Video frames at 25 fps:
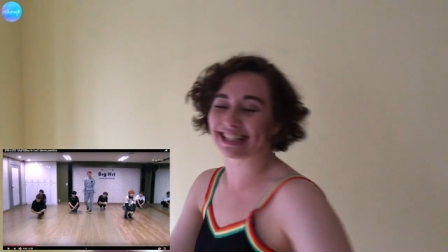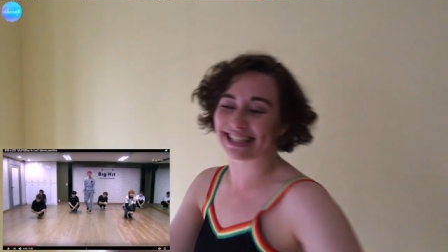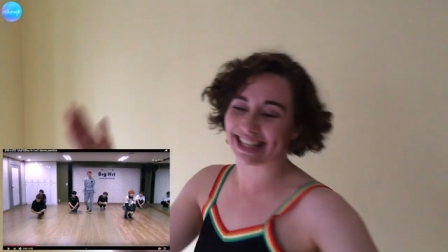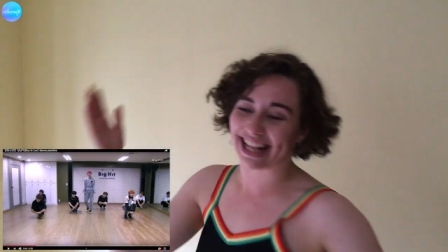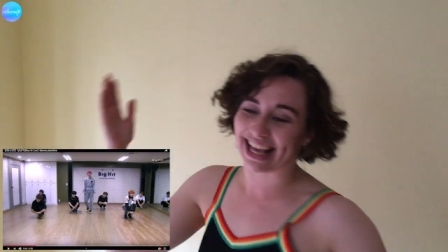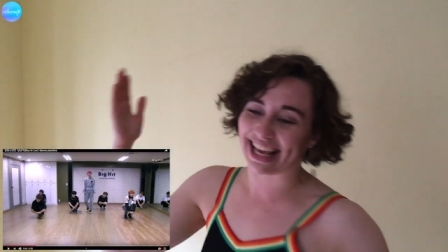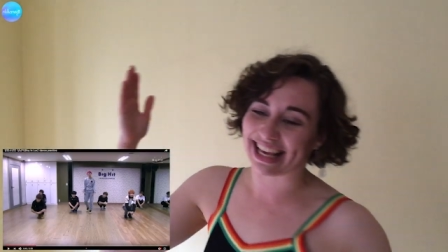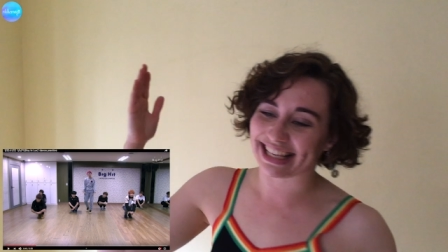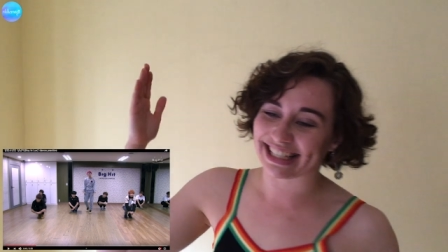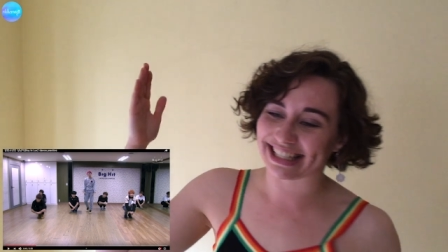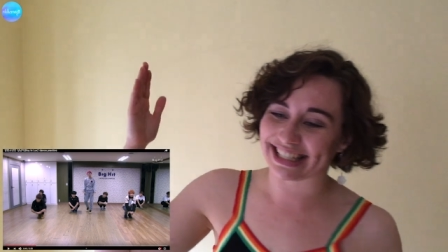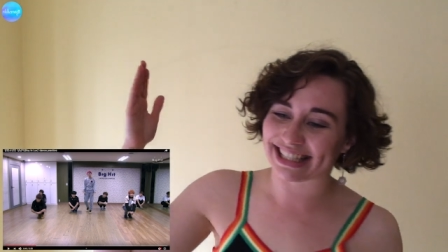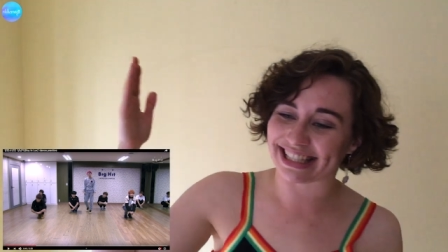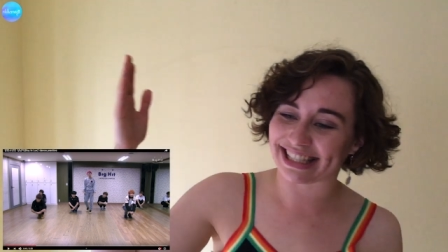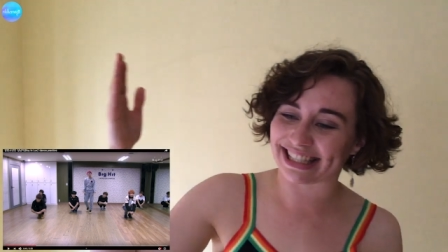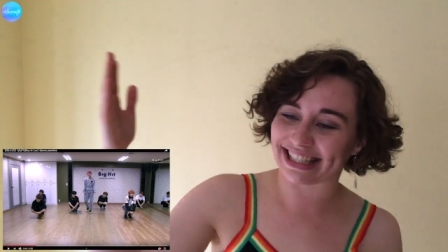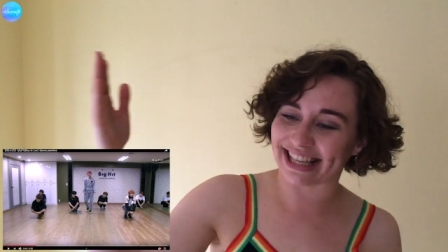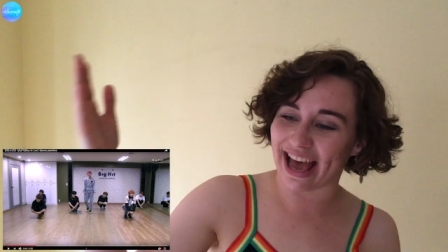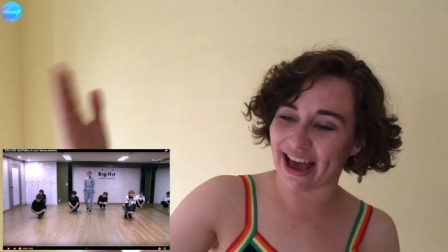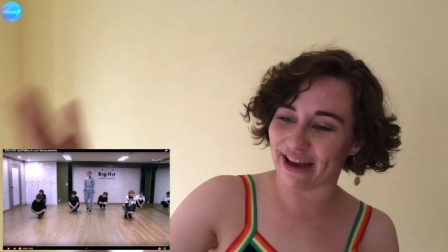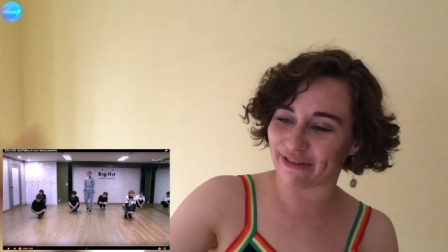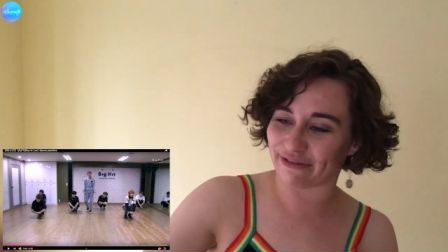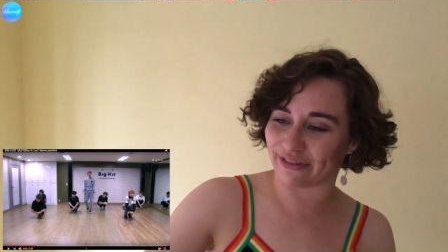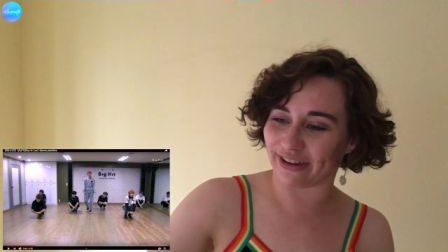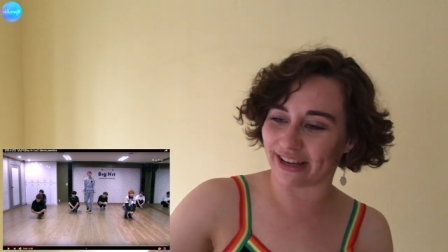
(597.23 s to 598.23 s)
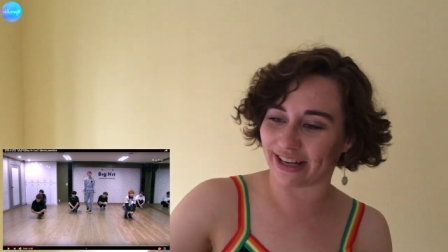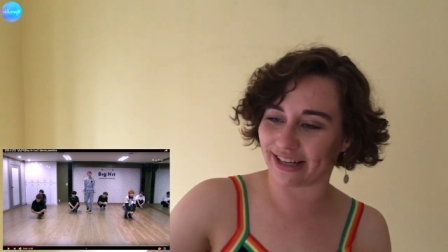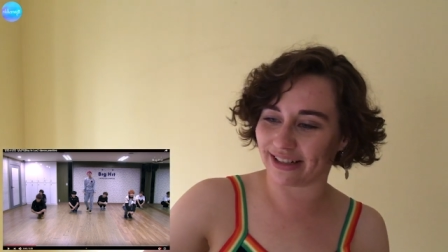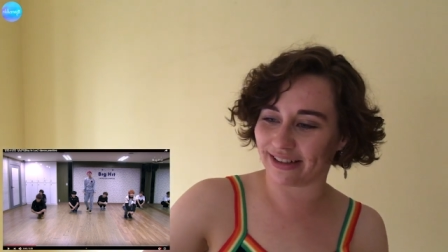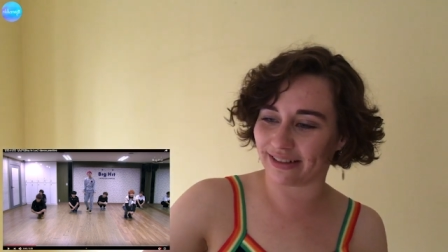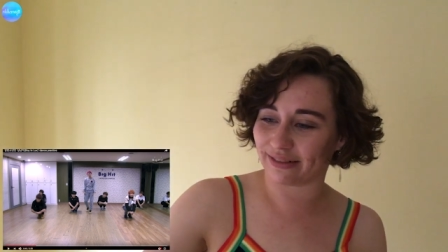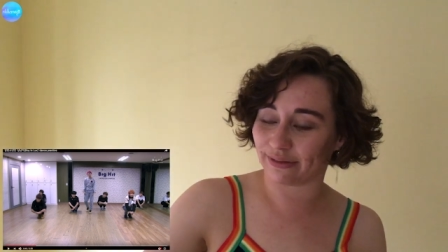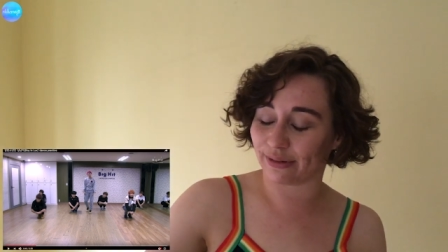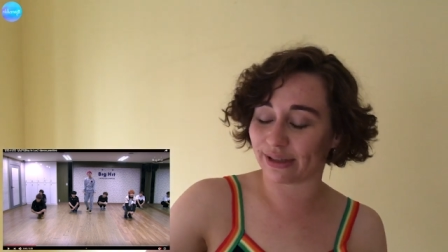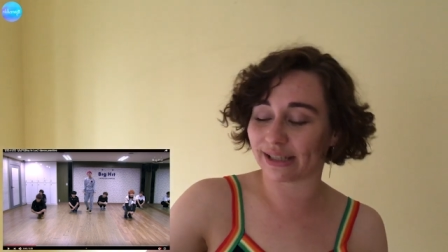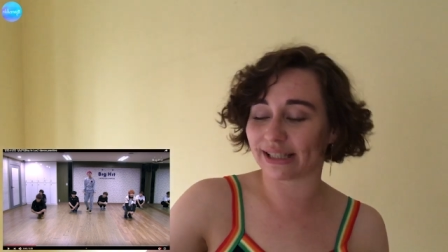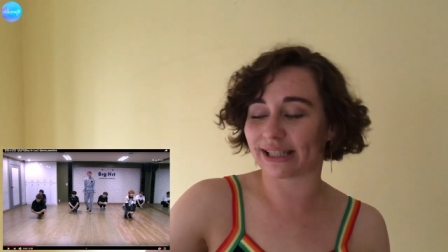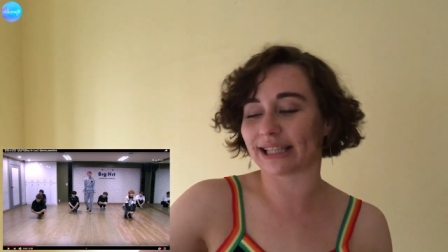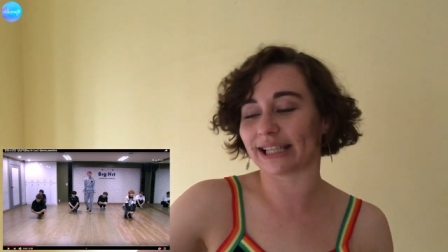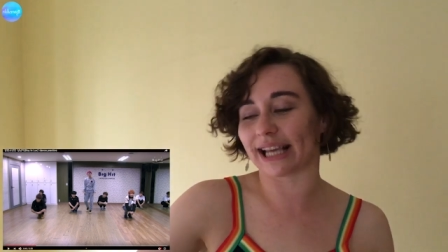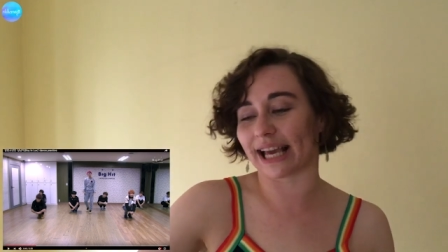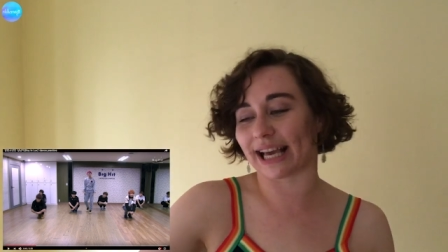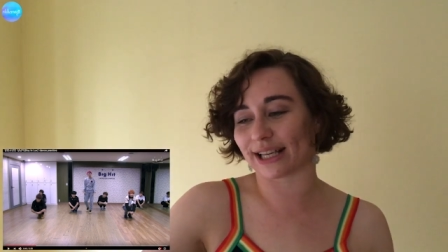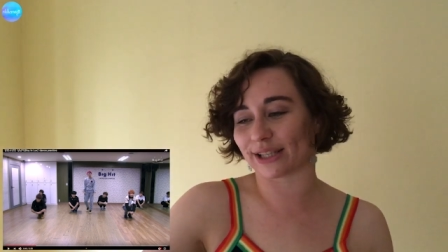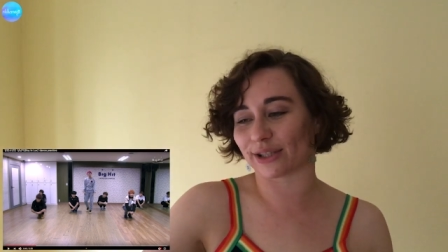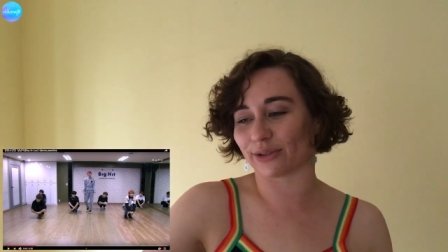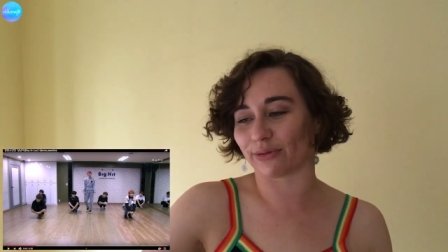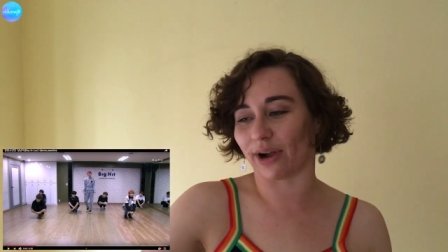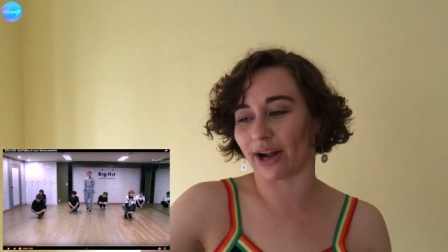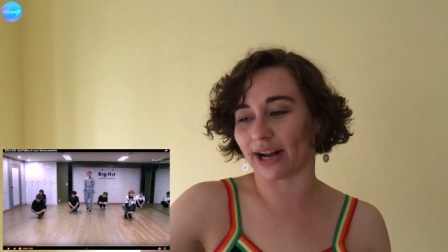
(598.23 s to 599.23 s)
it's like 7 was
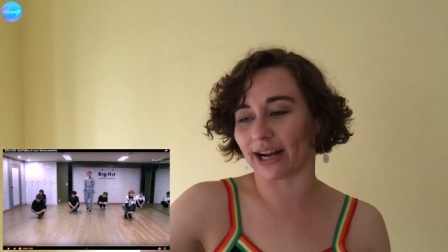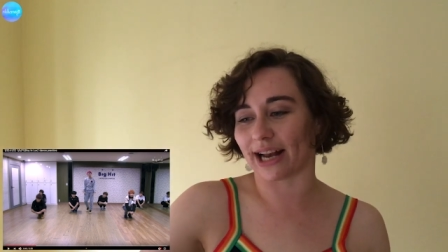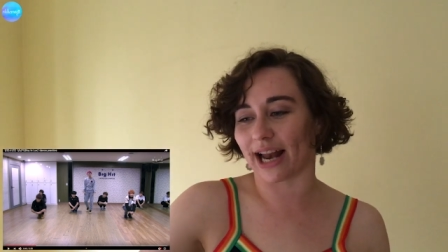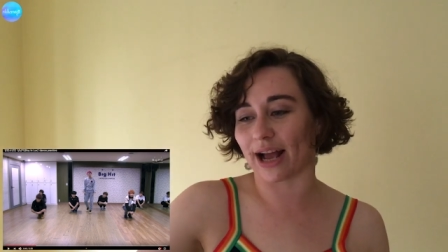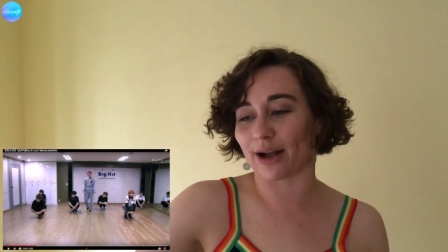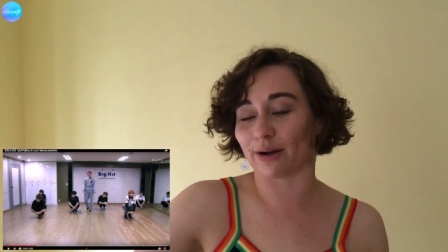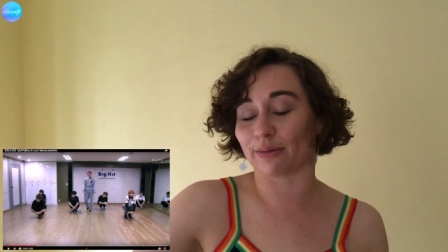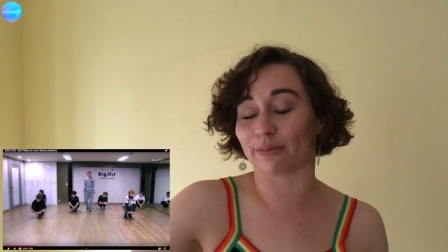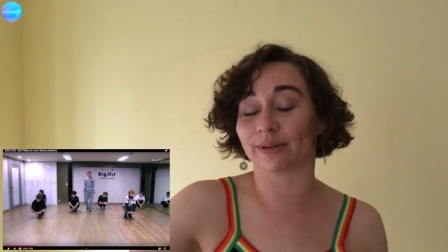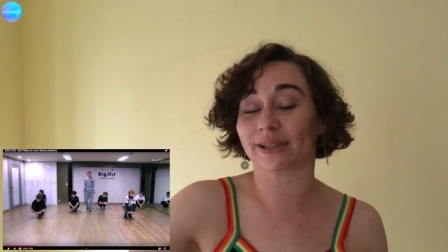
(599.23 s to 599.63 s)
6 right now,